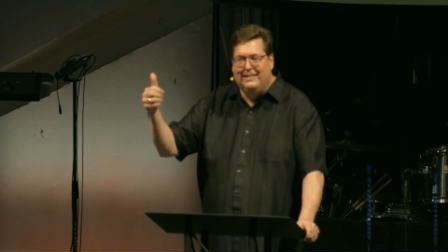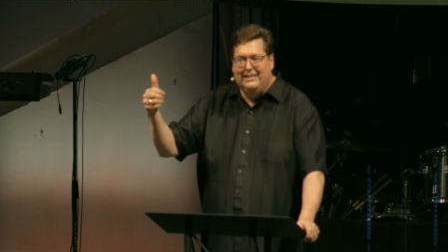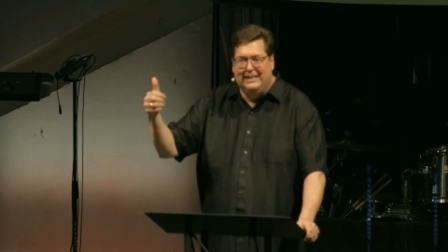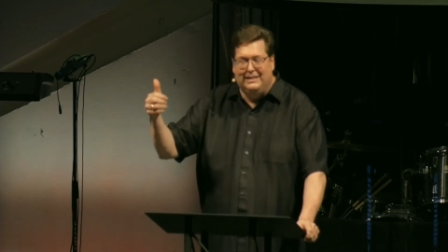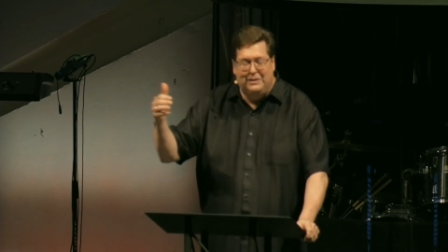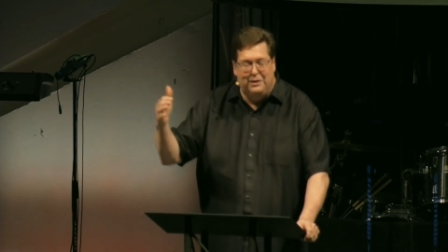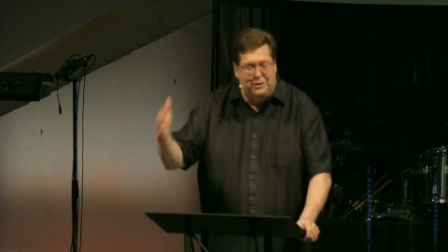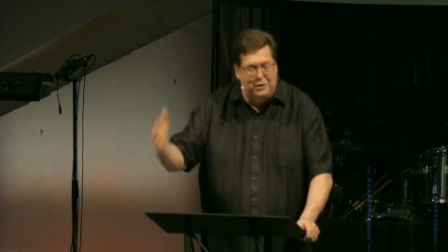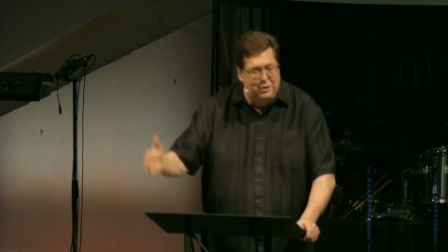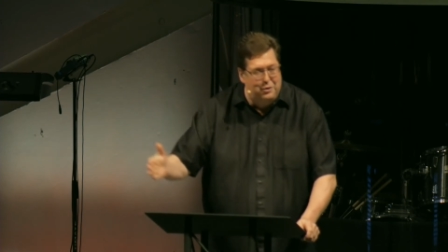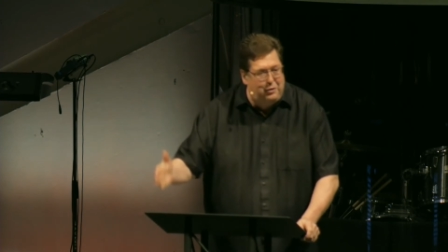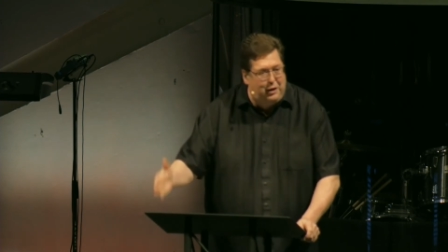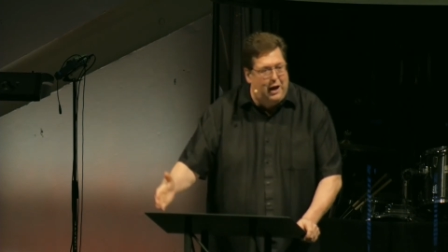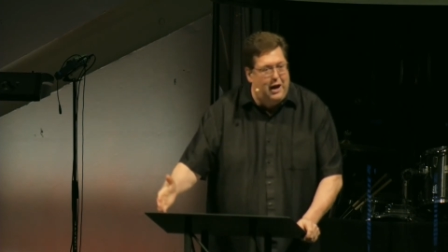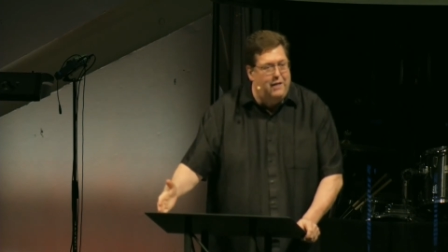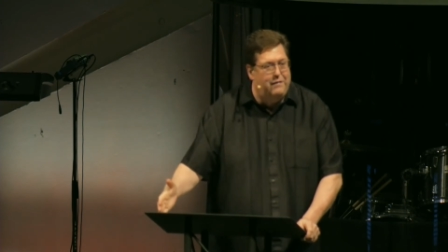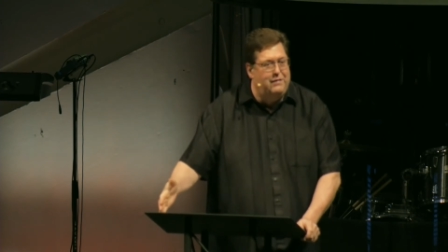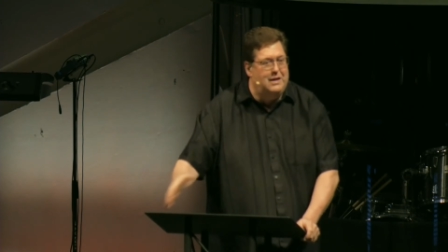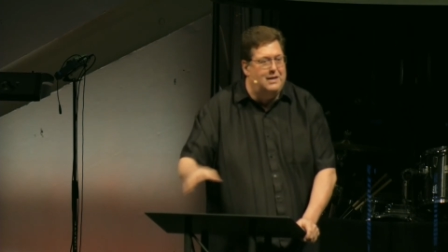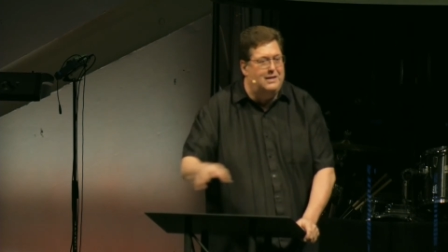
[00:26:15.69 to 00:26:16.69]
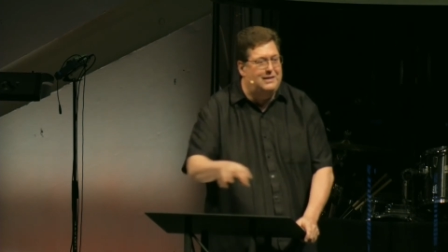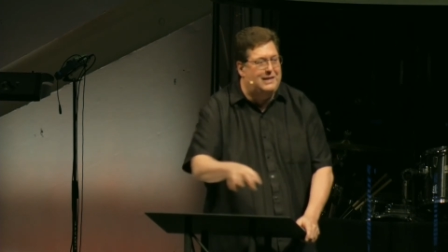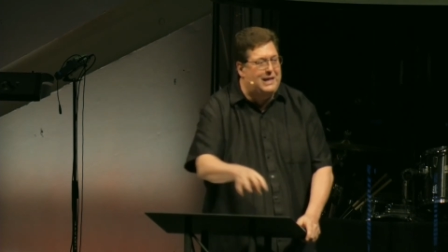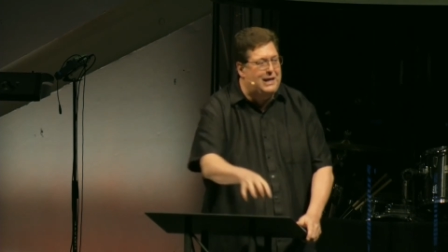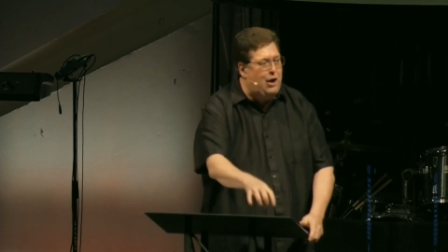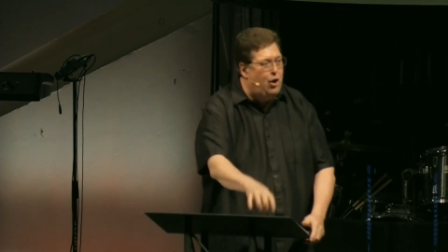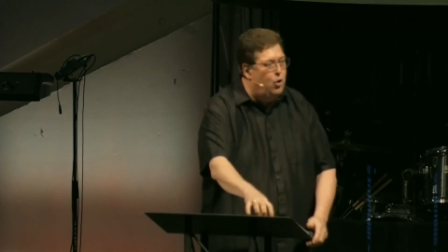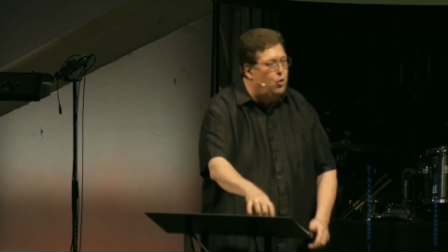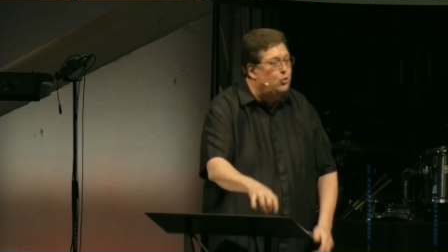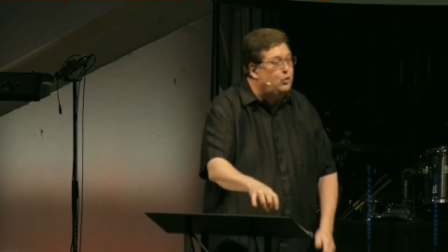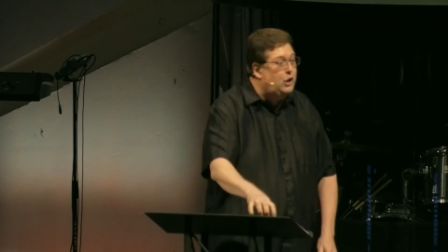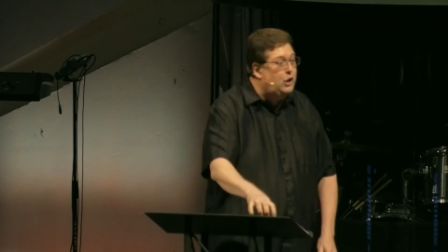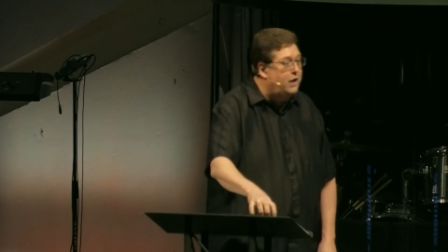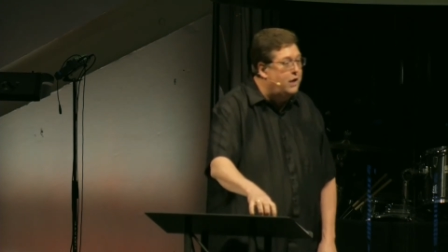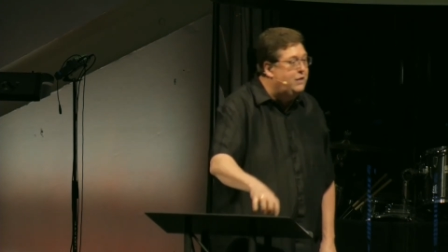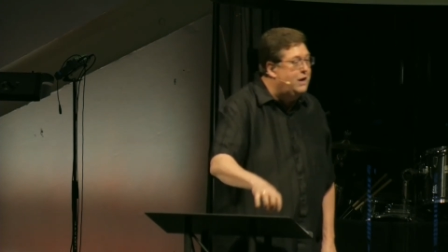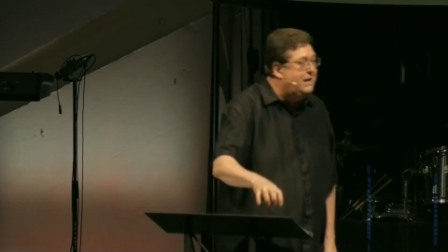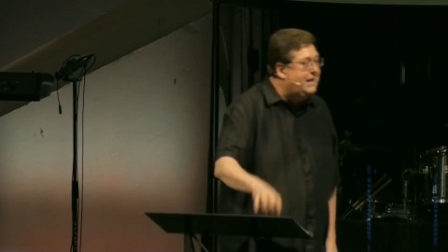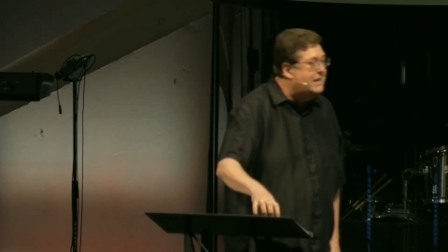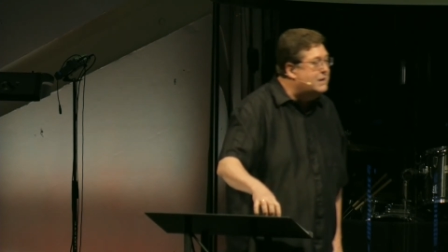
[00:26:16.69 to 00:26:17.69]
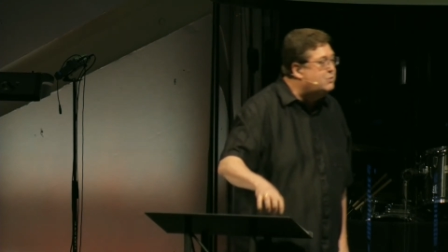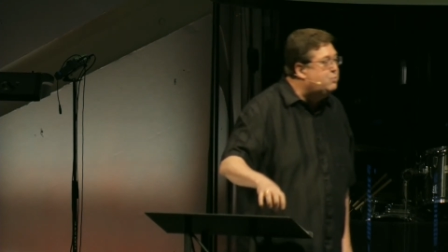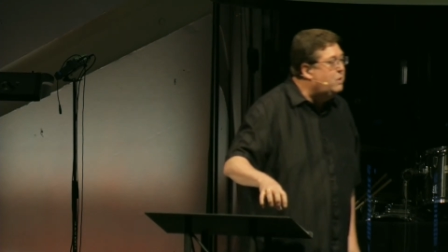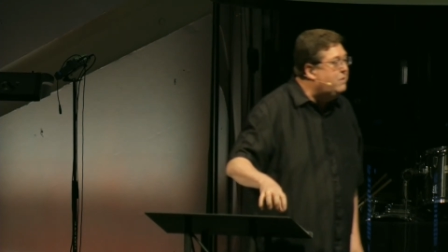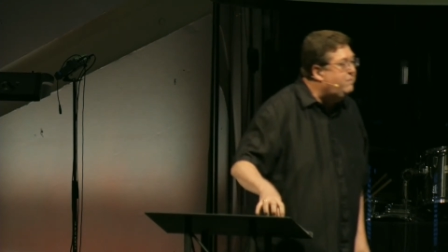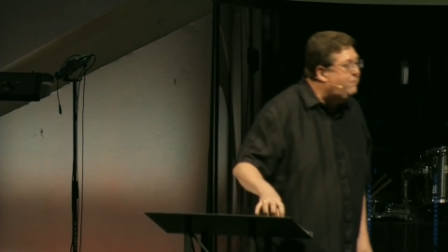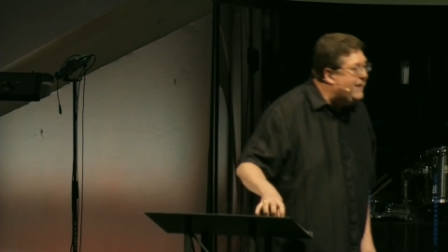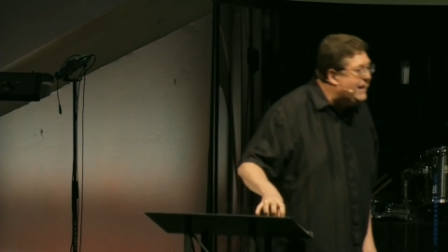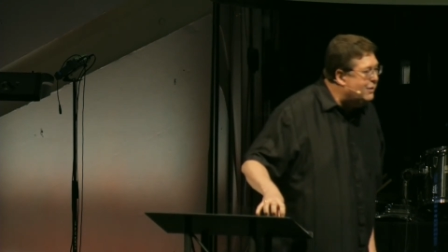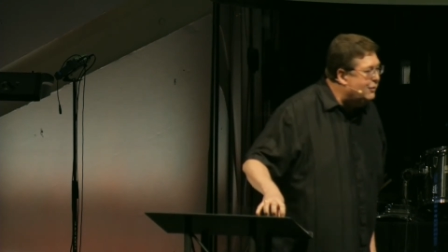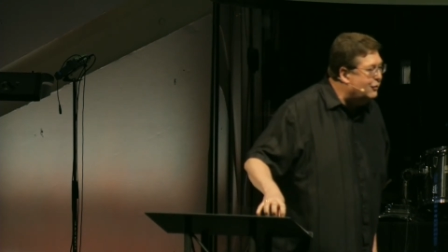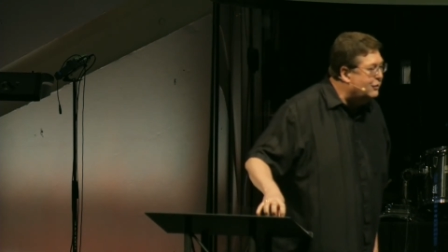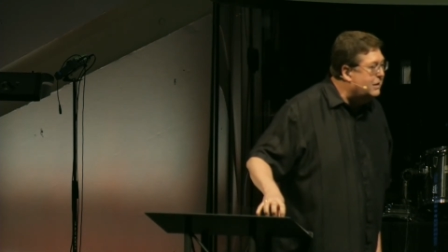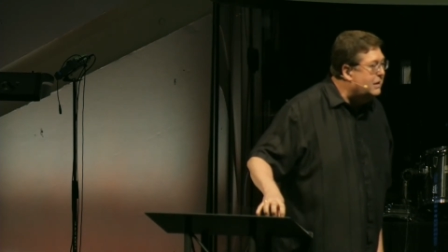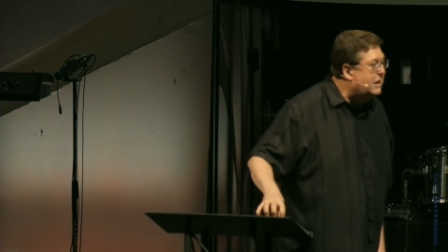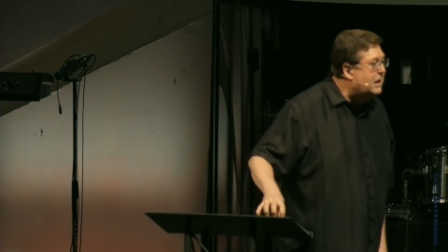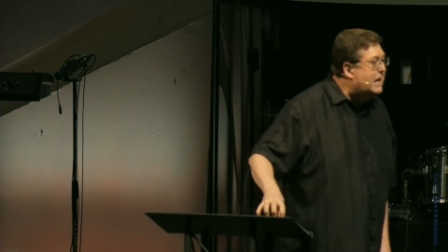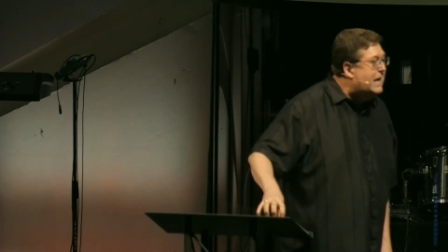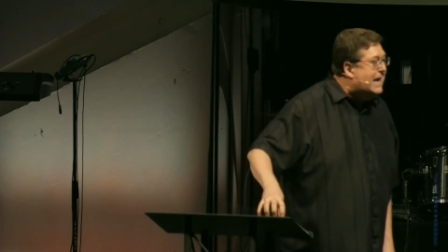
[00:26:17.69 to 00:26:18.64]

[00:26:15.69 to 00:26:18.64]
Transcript: In the new covenant, the old covenant is revealed.